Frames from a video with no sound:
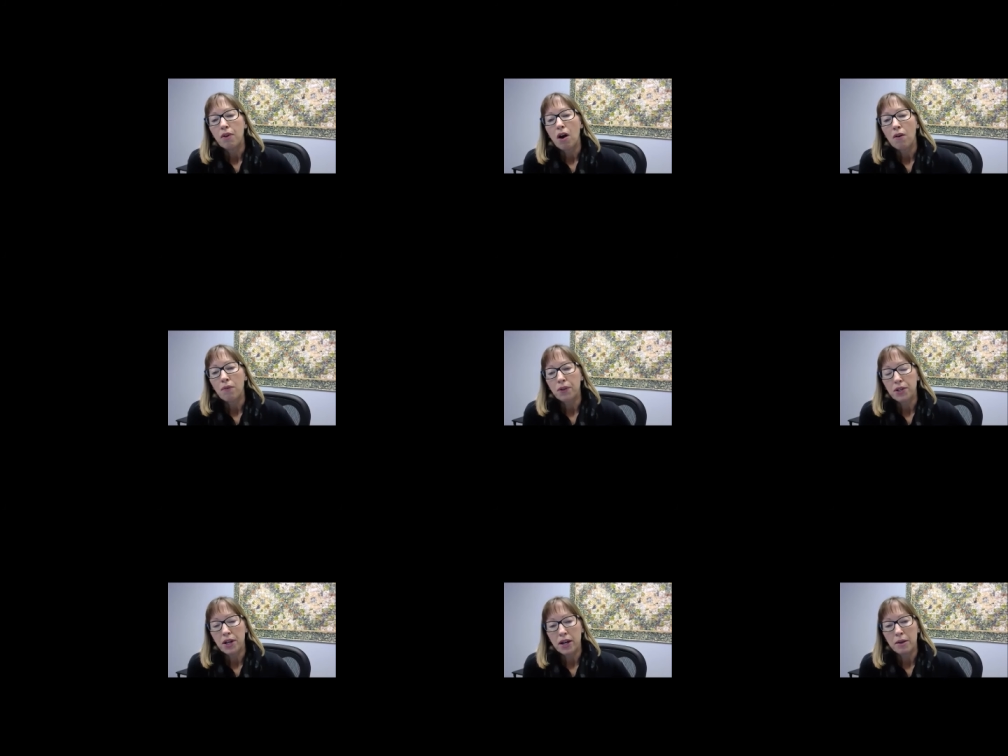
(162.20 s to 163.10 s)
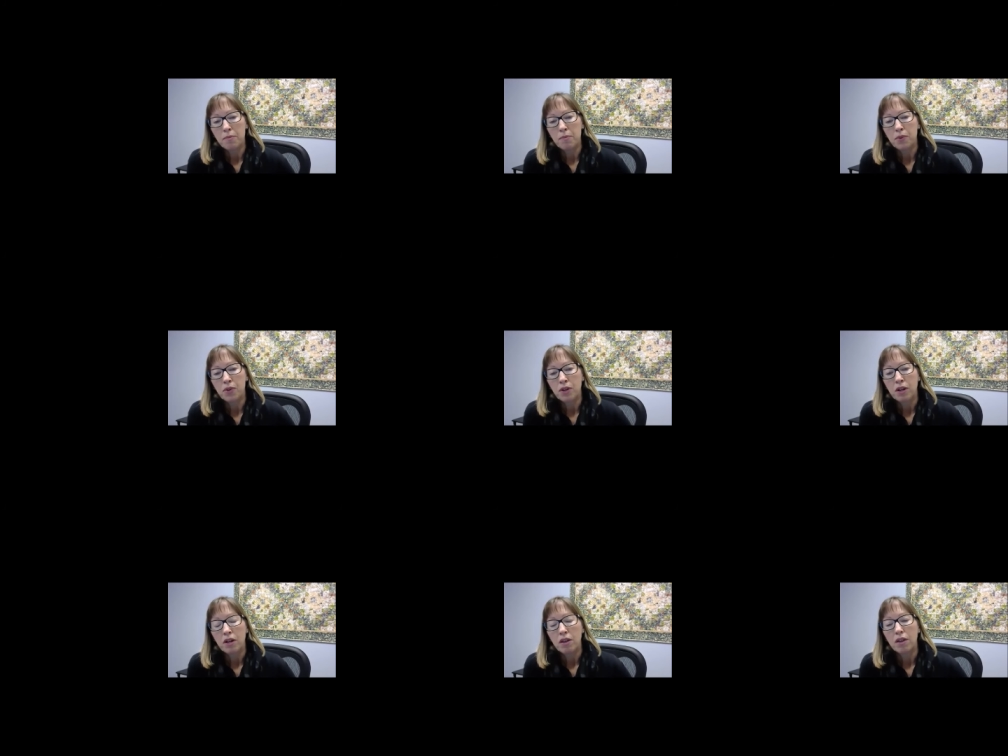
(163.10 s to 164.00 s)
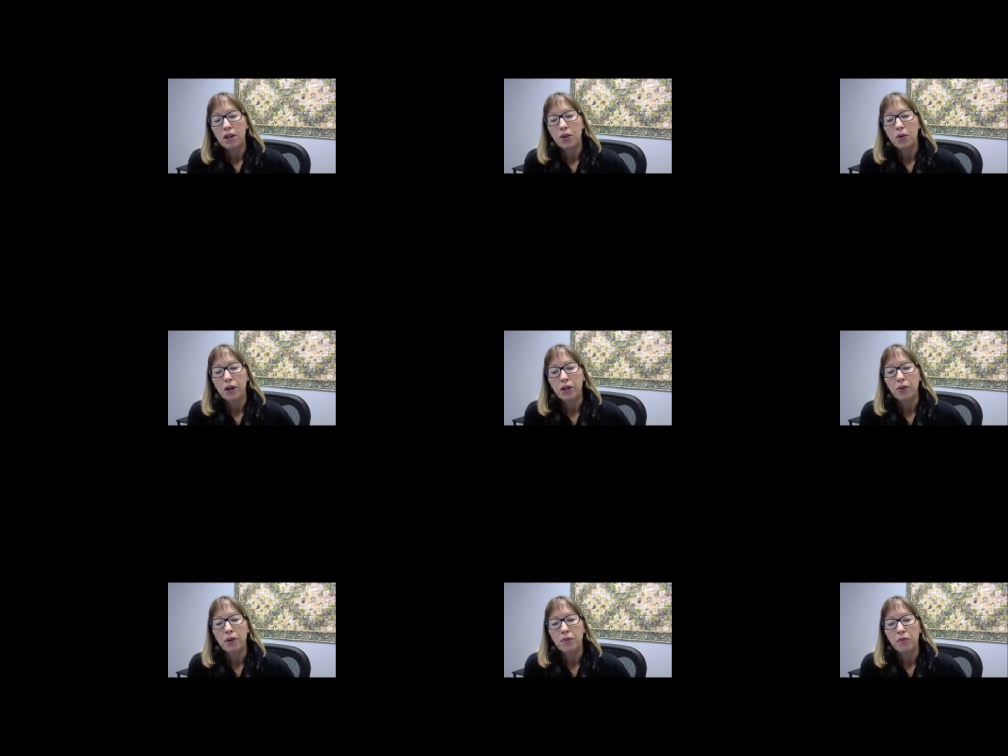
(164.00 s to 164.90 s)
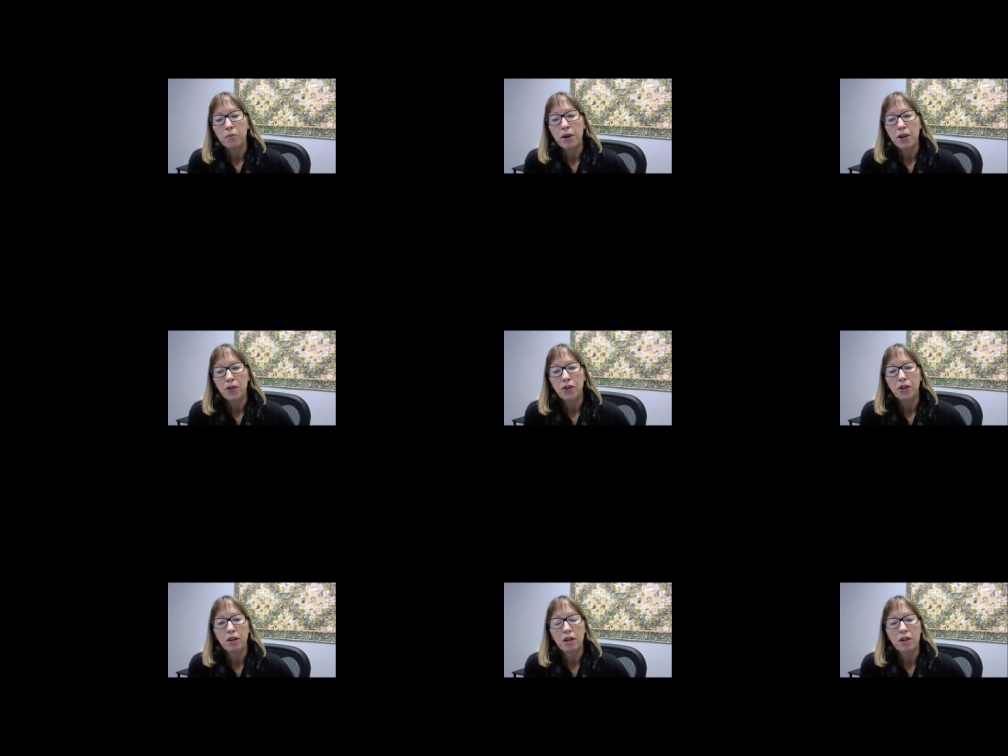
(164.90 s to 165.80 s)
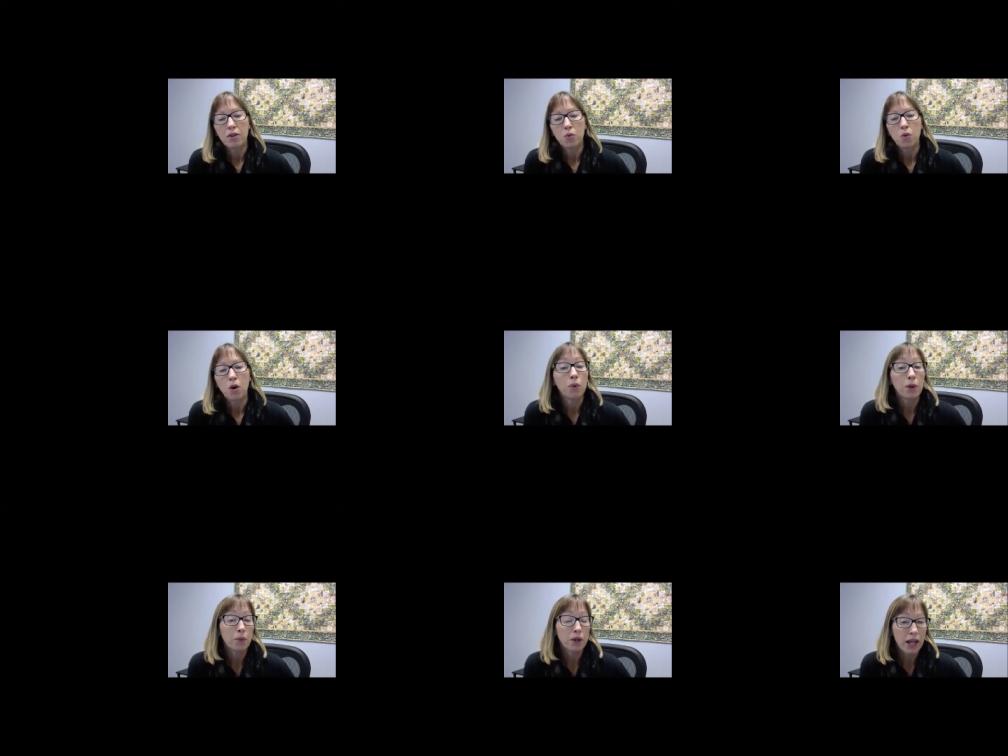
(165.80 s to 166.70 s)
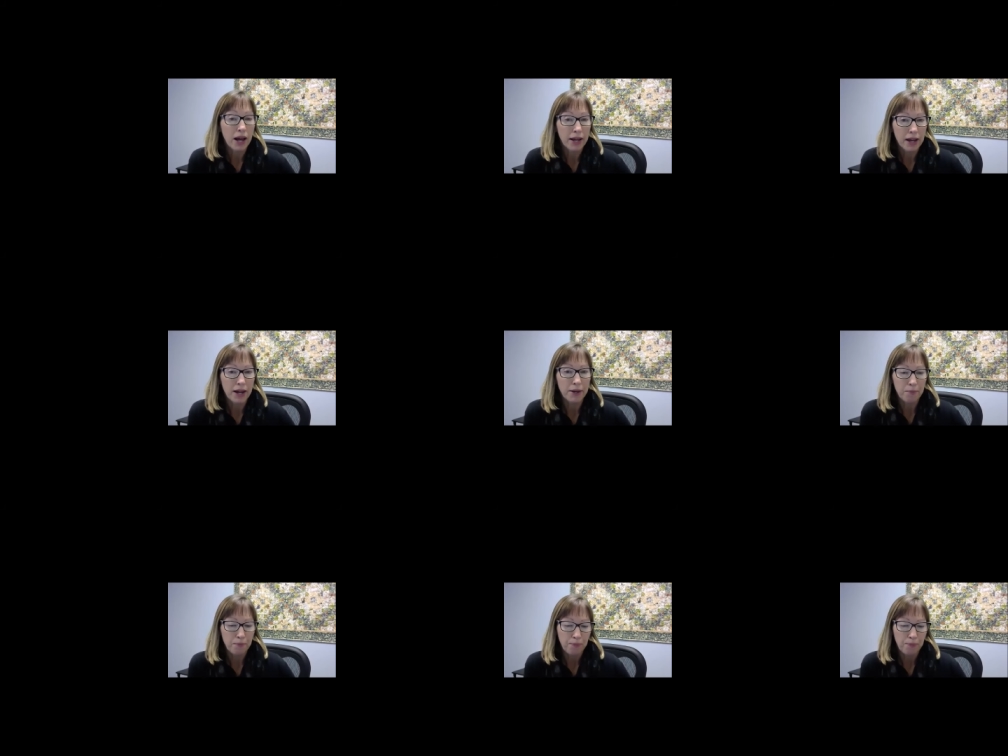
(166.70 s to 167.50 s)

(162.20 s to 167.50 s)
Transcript: oftentimes the directory information is what we rely on,